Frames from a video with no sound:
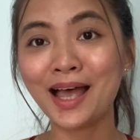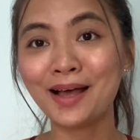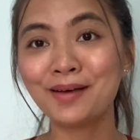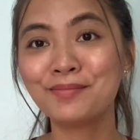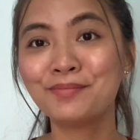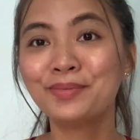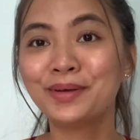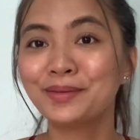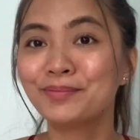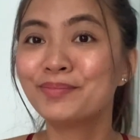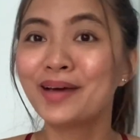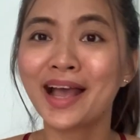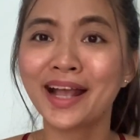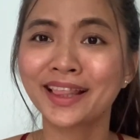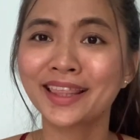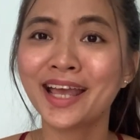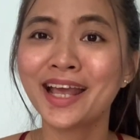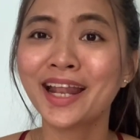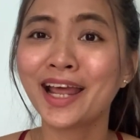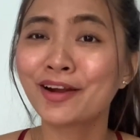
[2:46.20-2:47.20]
But
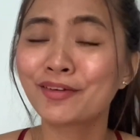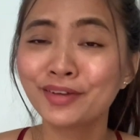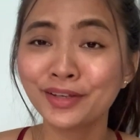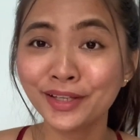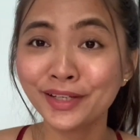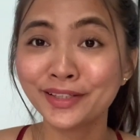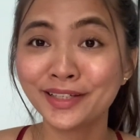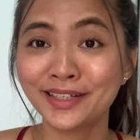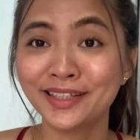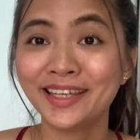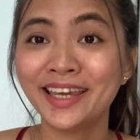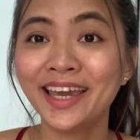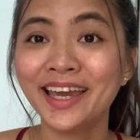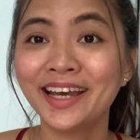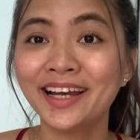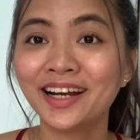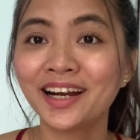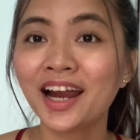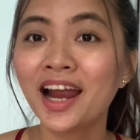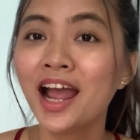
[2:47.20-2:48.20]
back then, I really didn't
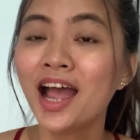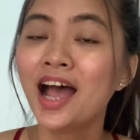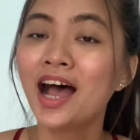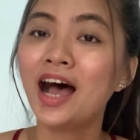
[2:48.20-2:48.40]
care.